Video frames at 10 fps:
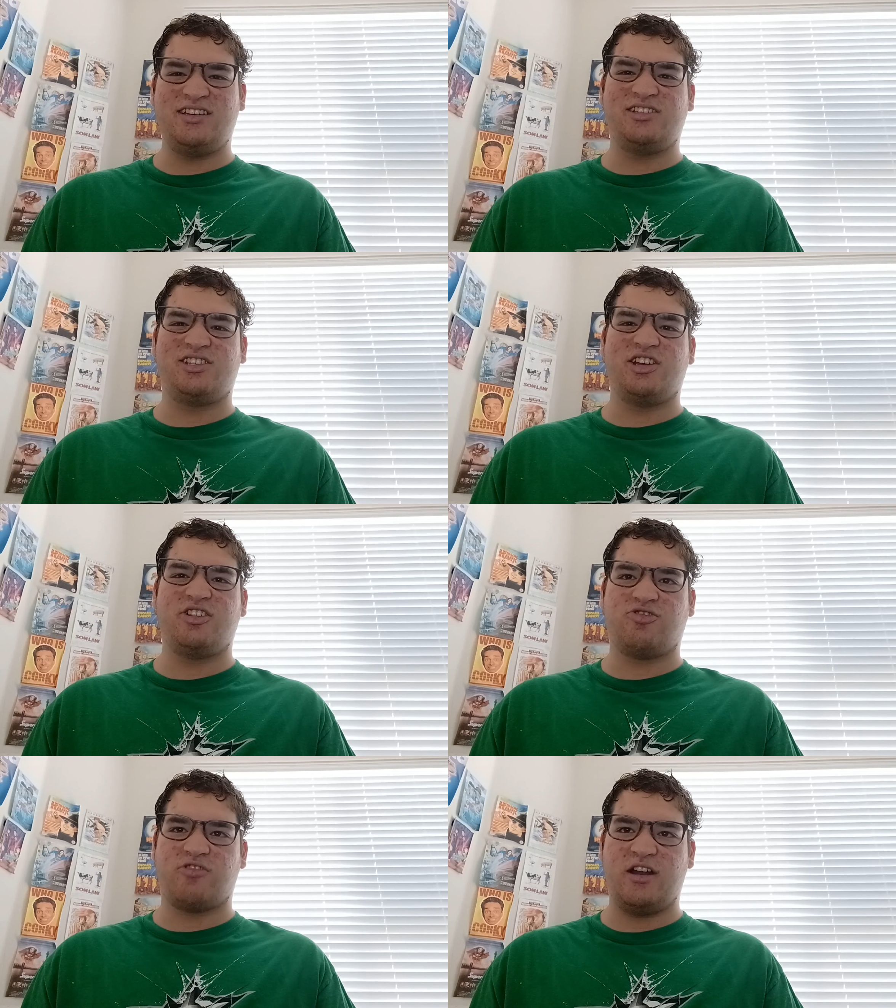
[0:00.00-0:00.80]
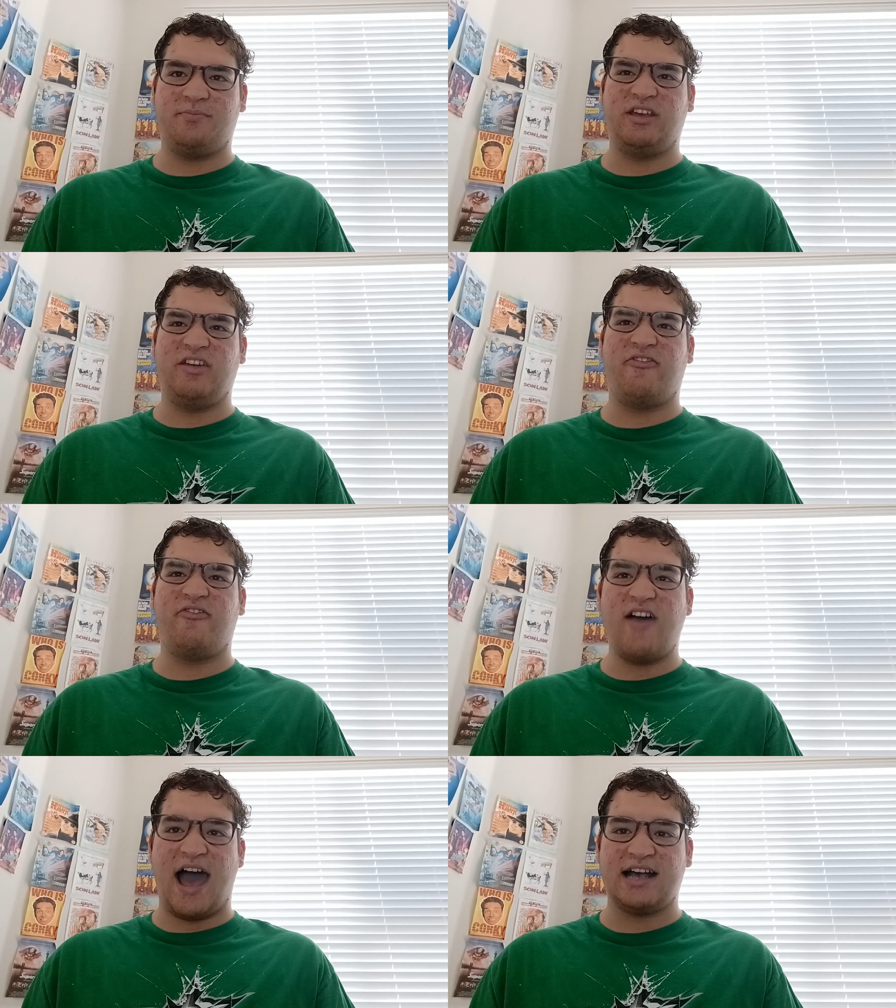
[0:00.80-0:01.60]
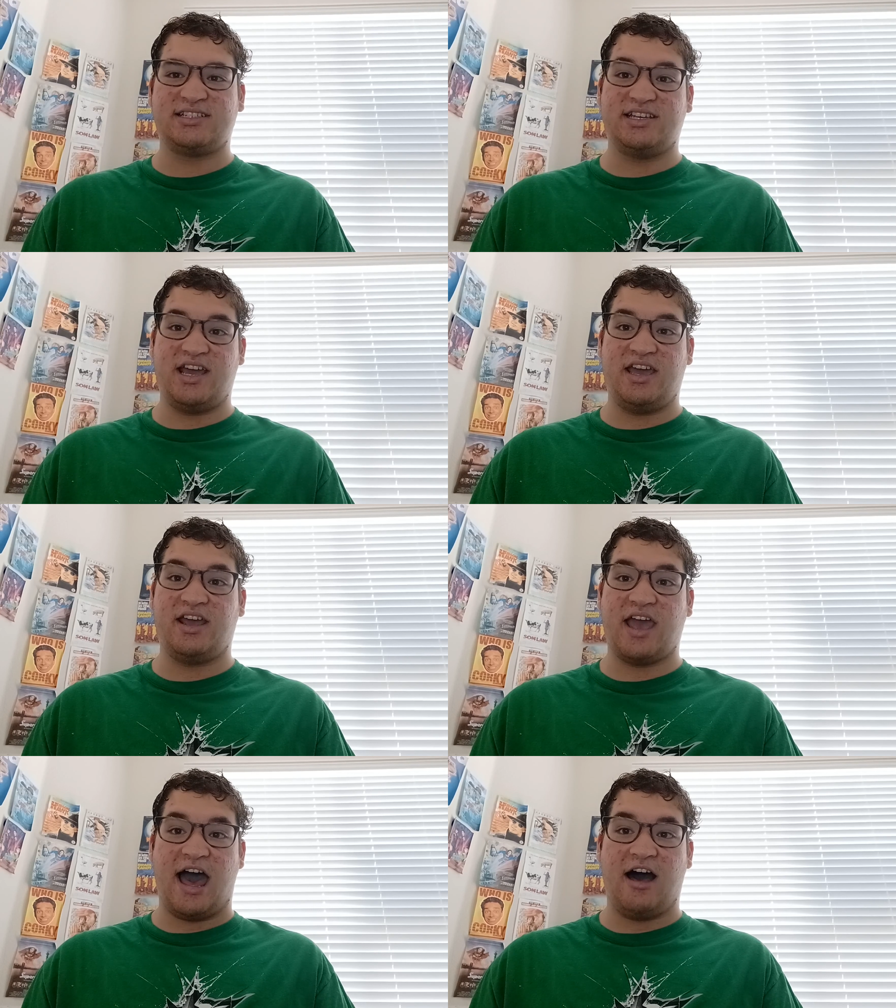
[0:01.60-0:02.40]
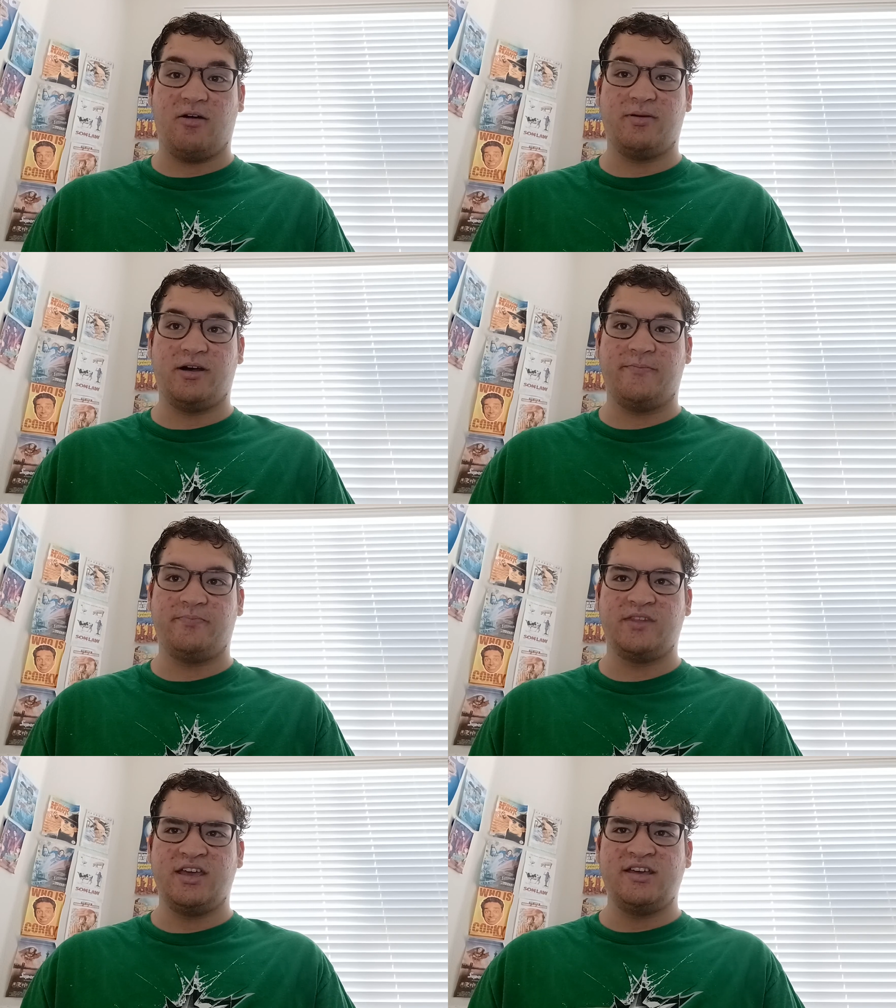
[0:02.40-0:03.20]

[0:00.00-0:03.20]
is an incredibly fascinating album.